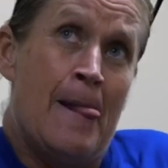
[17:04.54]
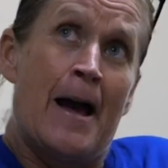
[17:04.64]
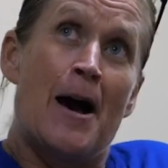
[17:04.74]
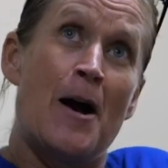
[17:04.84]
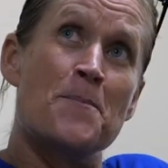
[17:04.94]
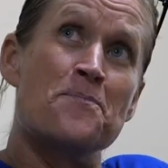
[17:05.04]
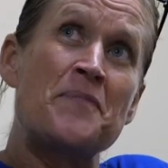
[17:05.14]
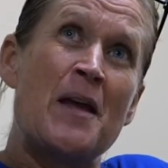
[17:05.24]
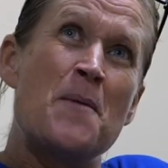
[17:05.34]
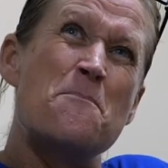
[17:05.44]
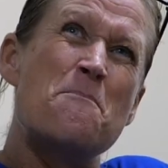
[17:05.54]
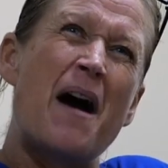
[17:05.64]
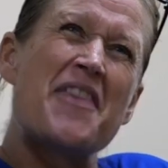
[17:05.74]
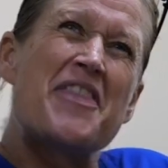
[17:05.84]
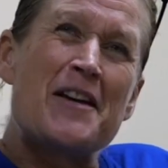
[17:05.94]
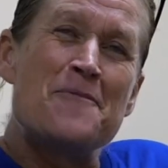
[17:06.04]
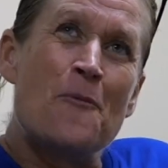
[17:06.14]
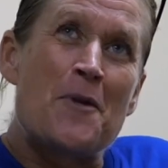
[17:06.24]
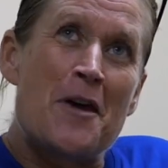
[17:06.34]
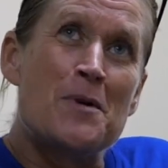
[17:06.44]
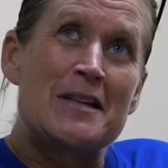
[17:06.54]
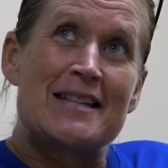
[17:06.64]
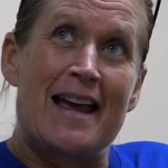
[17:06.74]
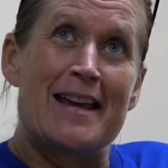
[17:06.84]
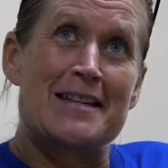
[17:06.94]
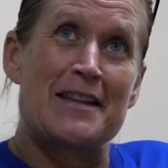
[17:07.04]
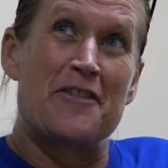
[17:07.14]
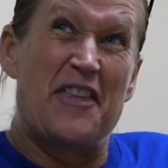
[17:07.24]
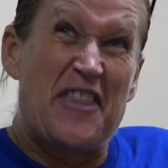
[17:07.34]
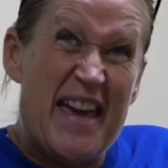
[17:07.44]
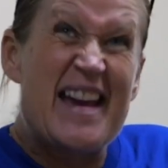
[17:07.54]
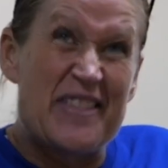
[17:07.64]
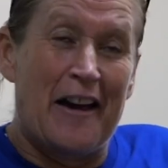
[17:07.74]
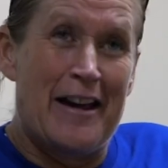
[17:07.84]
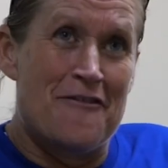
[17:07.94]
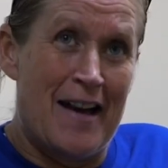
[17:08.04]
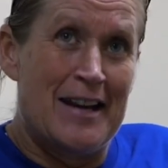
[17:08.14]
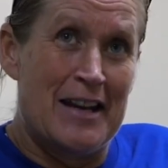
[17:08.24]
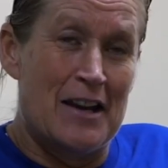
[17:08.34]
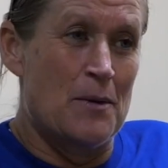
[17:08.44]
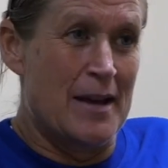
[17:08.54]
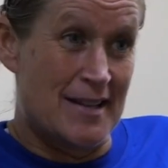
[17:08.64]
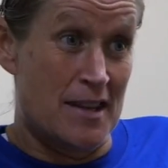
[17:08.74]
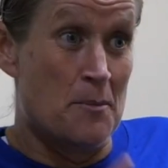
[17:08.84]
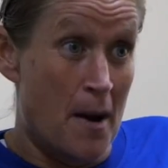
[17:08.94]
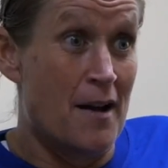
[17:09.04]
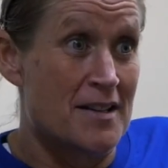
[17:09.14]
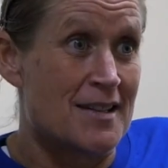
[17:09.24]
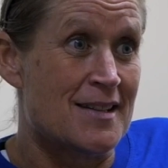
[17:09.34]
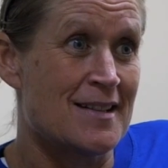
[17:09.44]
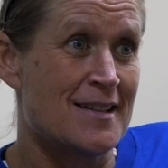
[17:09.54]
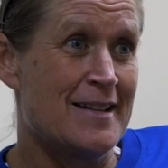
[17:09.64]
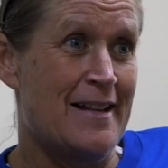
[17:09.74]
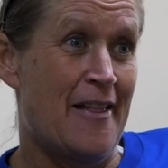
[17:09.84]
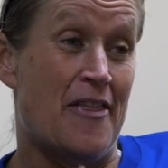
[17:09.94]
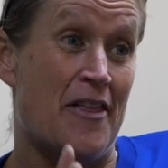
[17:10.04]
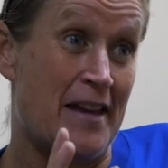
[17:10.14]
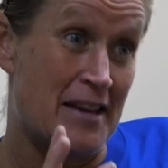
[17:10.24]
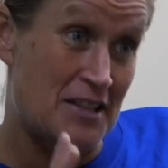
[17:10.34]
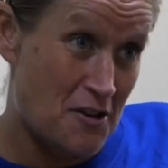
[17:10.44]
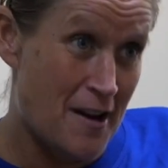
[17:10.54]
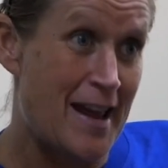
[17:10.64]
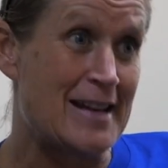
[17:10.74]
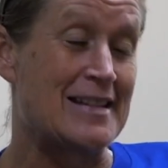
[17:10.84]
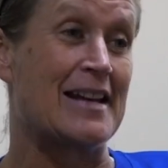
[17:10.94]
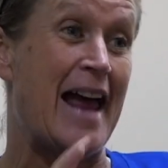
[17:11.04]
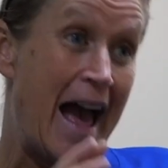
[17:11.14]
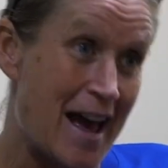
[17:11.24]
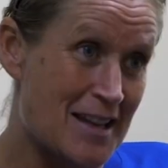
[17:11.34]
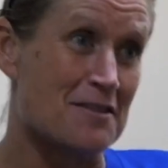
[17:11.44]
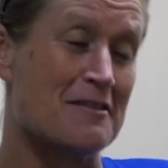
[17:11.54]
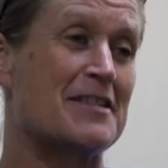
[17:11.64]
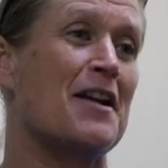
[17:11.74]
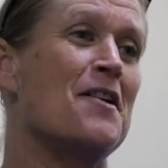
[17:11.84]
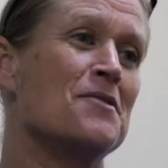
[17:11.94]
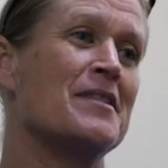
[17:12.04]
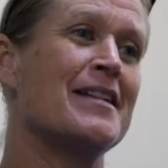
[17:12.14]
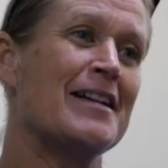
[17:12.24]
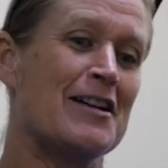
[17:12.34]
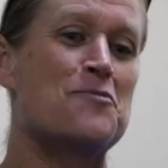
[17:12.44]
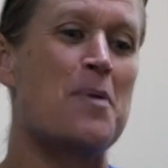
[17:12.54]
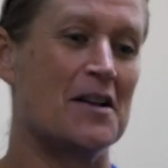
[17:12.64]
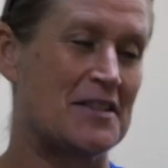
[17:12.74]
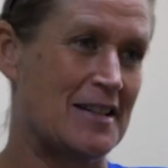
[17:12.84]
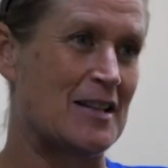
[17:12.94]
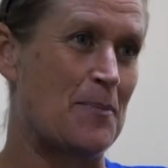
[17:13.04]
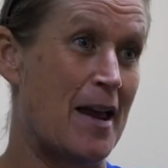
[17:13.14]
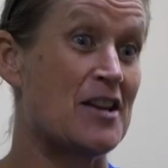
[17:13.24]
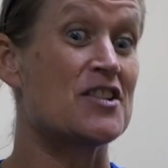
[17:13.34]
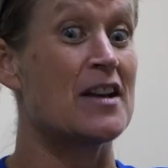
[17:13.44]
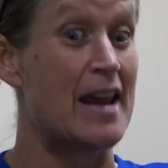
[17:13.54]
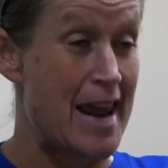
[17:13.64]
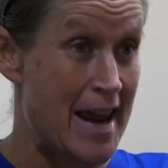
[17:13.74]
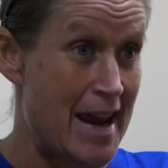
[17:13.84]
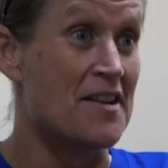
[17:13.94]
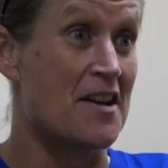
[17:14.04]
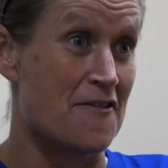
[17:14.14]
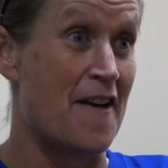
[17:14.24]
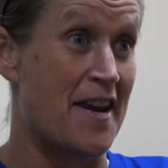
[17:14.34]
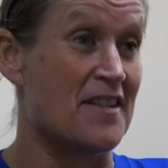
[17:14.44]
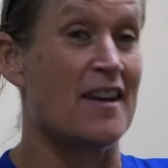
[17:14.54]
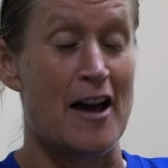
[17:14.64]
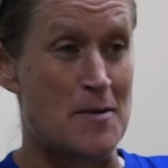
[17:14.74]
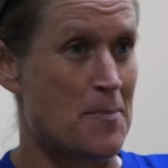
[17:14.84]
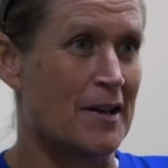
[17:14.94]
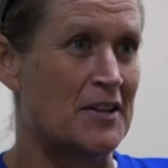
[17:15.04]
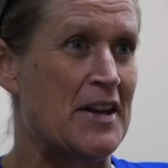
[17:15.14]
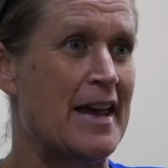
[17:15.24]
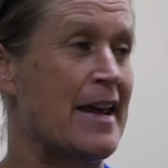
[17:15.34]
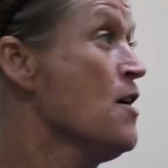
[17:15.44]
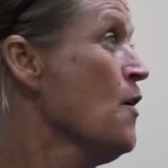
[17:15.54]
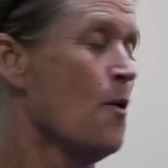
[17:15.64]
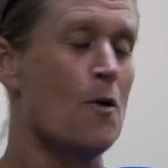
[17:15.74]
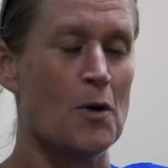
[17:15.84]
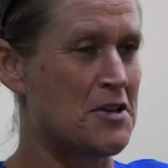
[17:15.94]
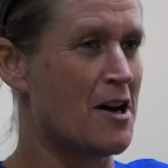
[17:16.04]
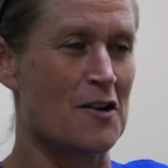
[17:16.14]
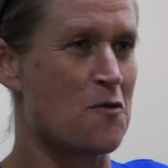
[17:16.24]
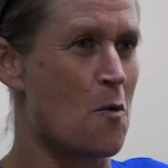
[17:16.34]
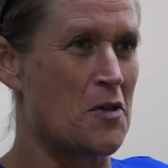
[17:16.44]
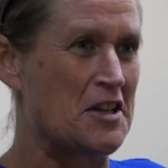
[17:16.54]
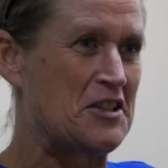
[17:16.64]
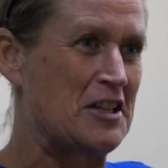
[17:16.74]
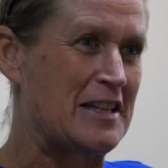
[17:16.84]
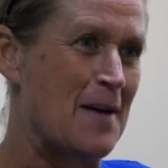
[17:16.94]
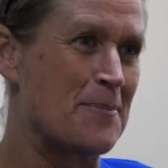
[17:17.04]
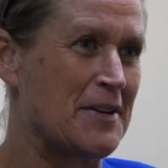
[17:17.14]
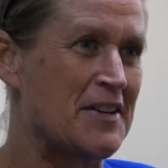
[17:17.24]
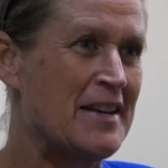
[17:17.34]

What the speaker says: But I think what I would say is that the thing that I value is the buzz that is created as a result of participation in an event like Barn Day or Tug of War that's just happened.